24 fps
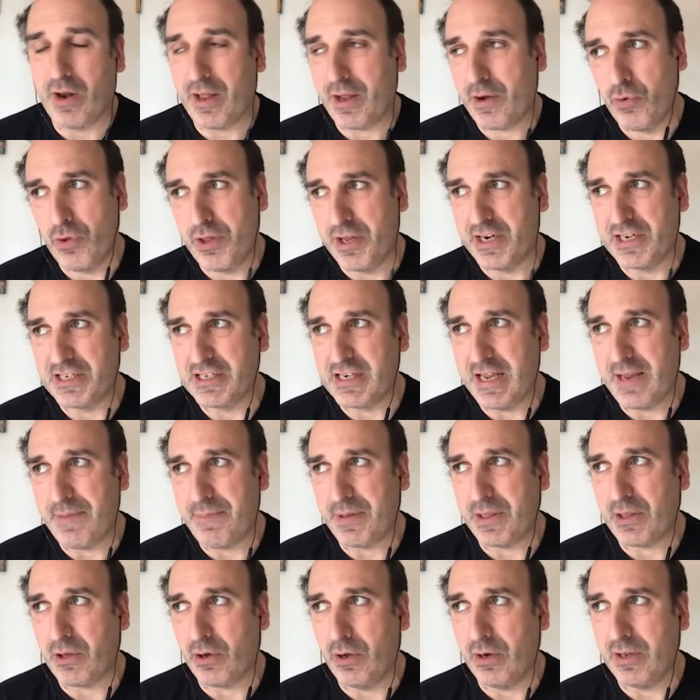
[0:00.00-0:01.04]
I couldn't sleep
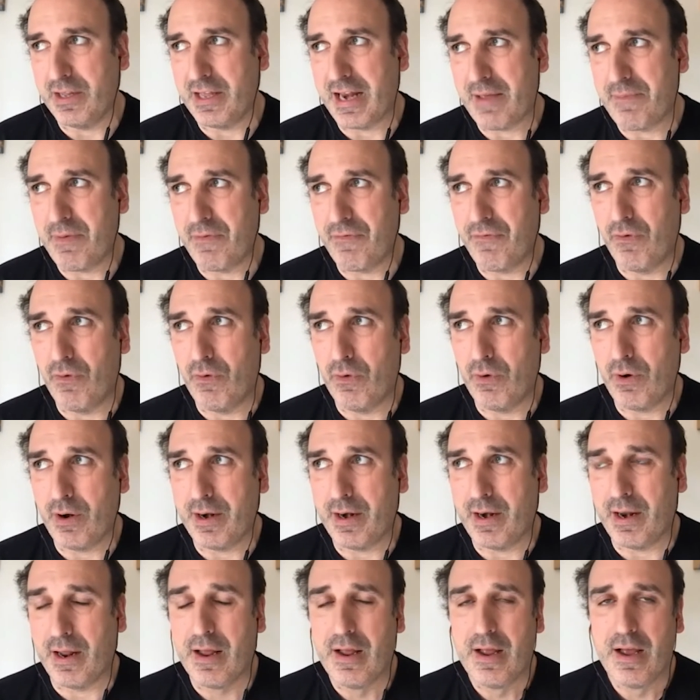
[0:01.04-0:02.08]
at all the night before,
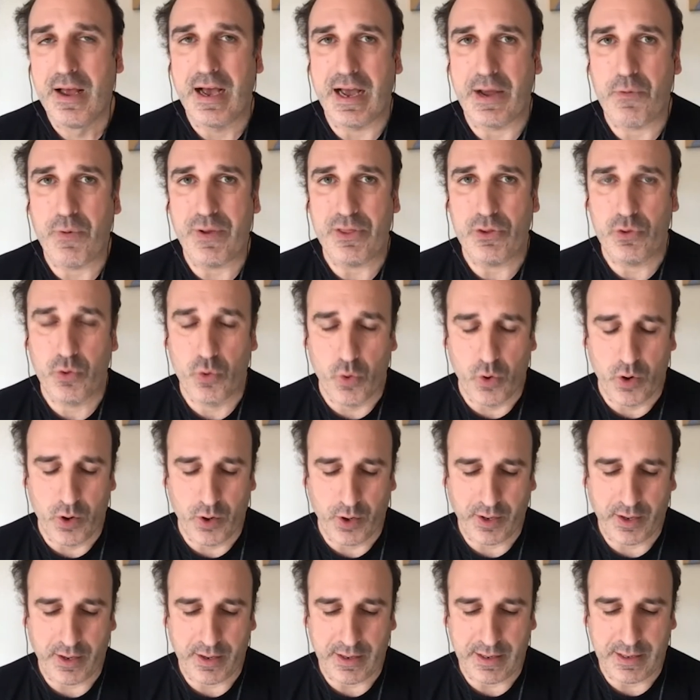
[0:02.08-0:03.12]
and I went to
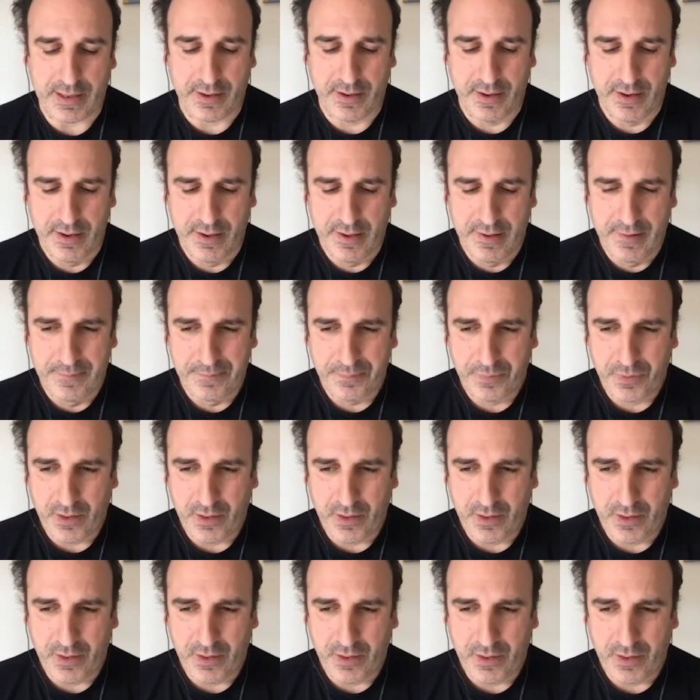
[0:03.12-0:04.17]
work, and
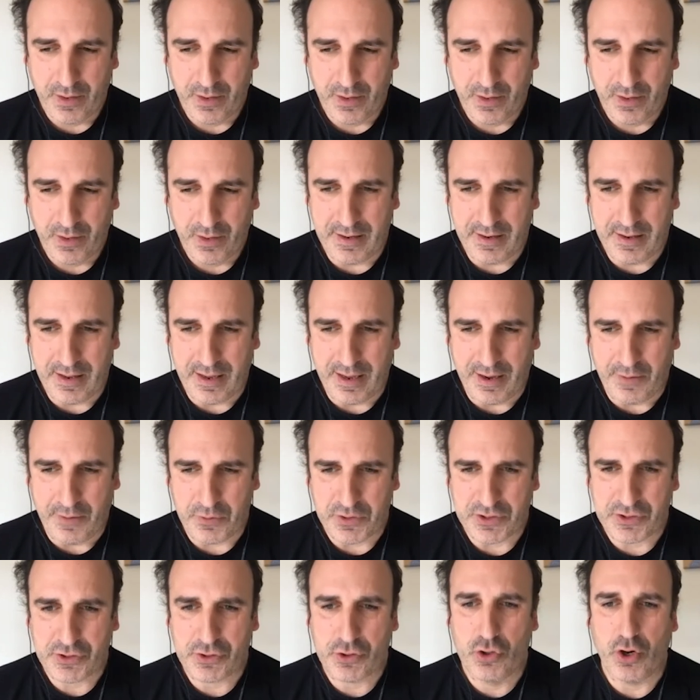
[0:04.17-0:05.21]
I
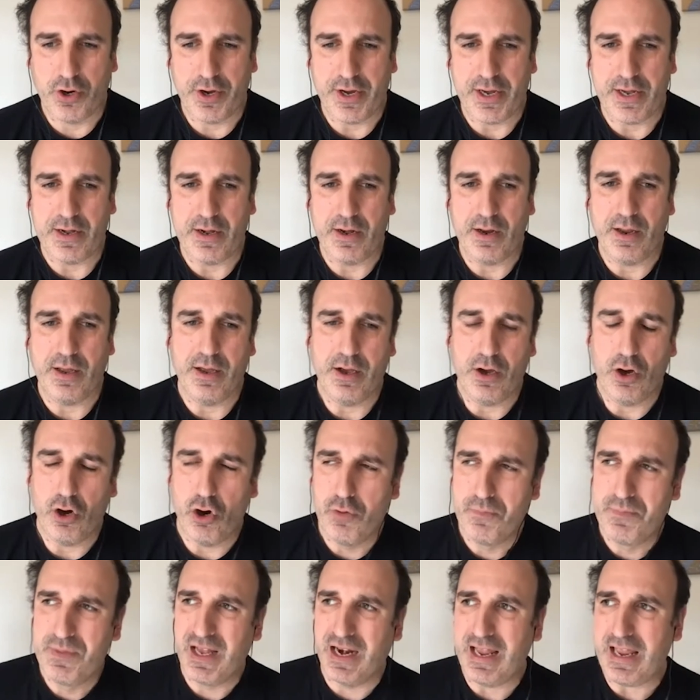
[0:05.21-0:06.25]
was going
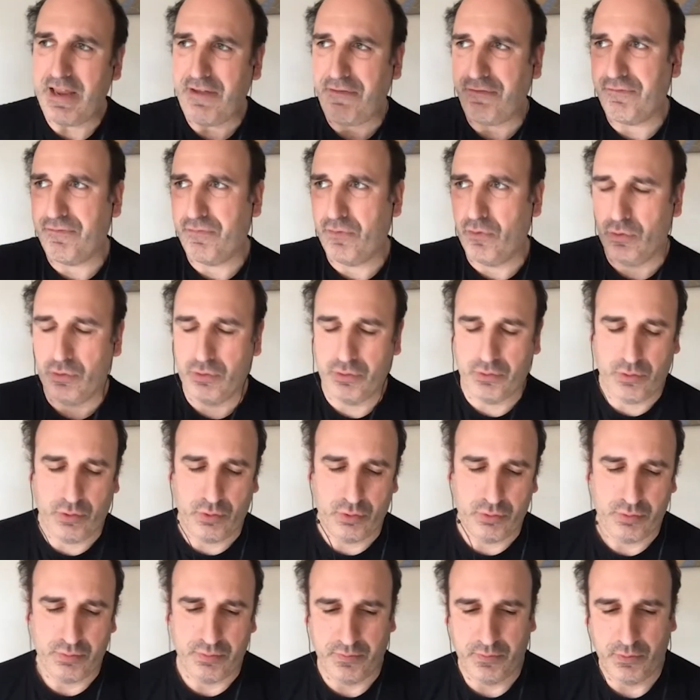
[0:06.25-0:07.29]
up the lift
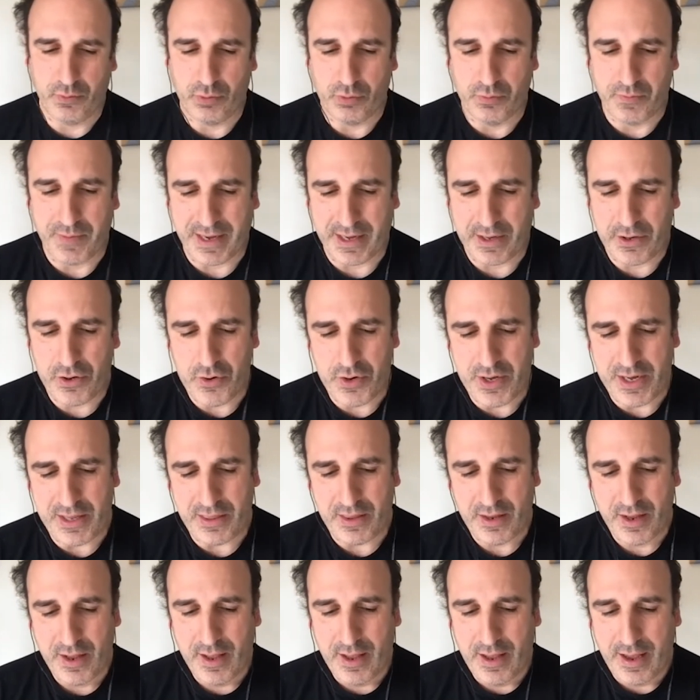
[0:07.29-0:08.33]
to my unit,
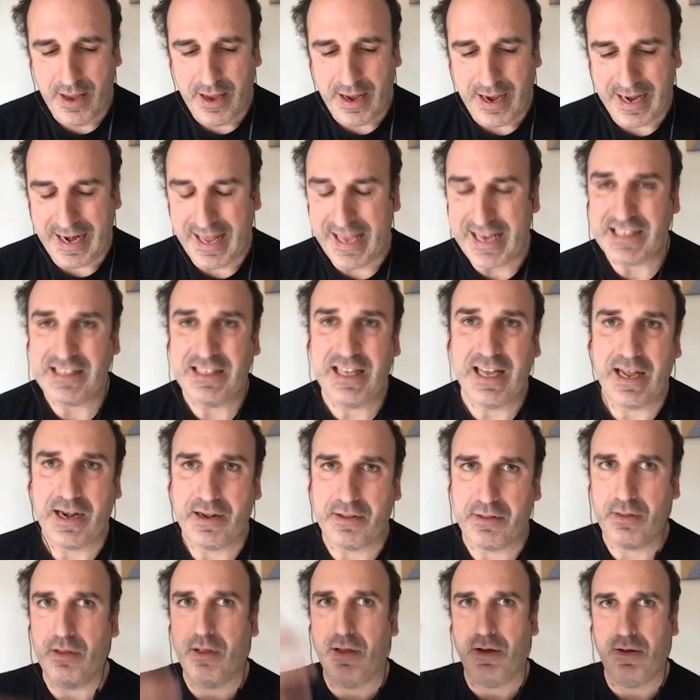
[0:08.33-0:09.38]
and I started
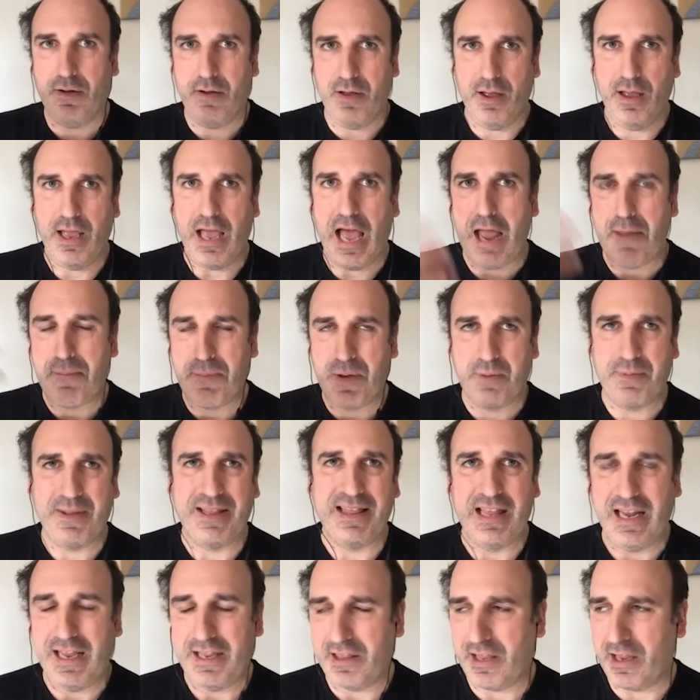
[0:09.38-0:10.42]

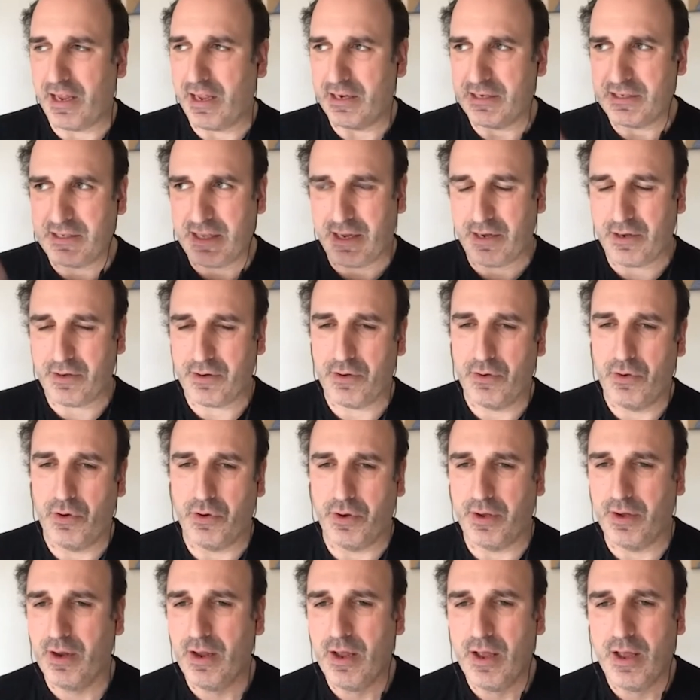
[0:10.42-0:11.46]
hyperventilating. I started
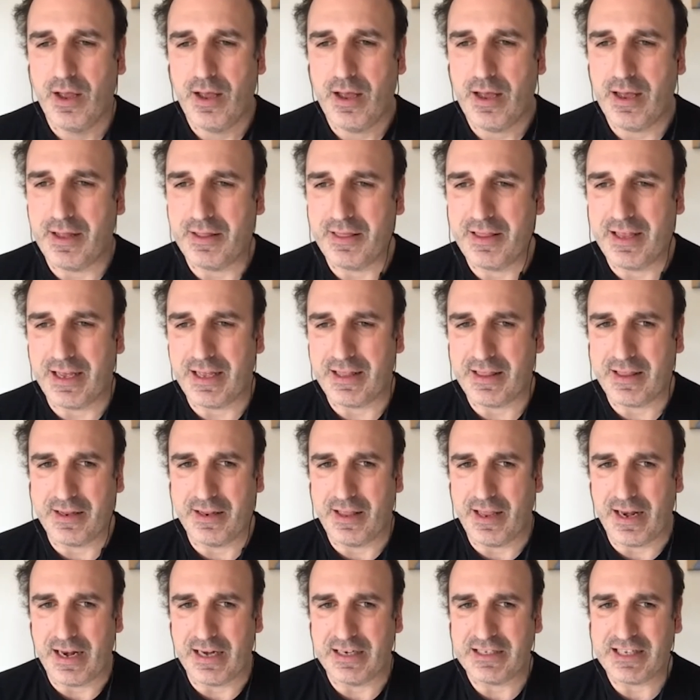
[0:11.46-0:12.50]
going that, and
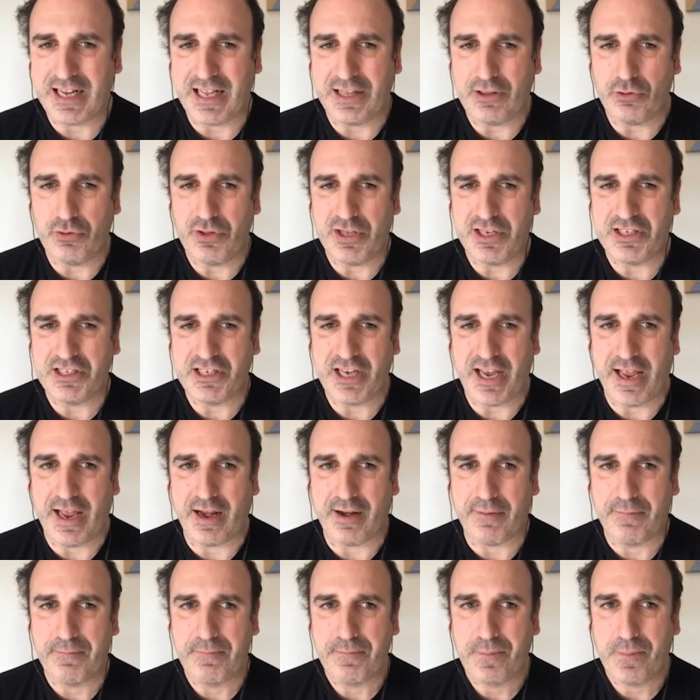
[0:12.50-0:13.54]
then I sat on the
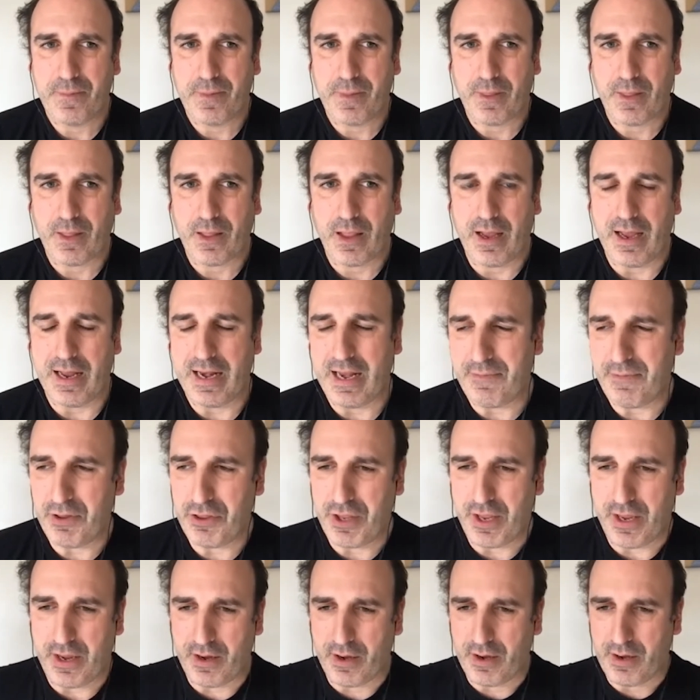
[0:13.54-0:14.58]
chair, and
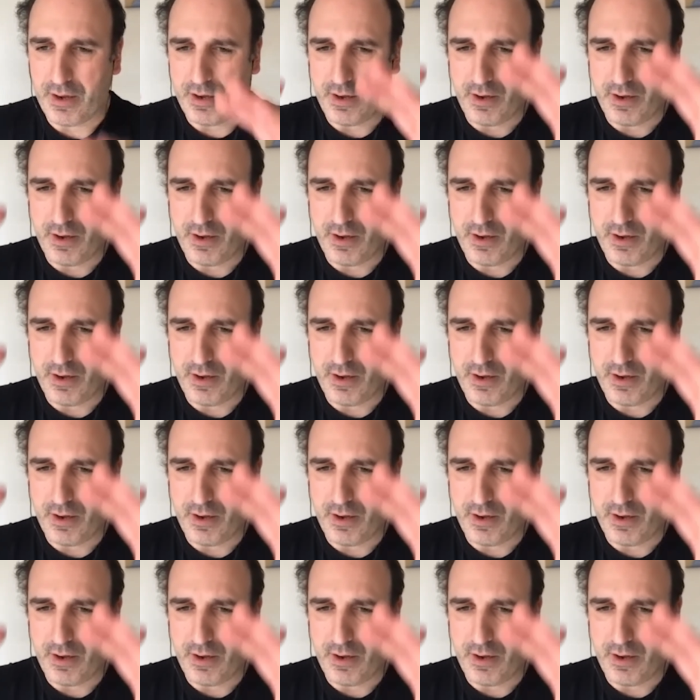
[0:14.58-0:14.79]
everything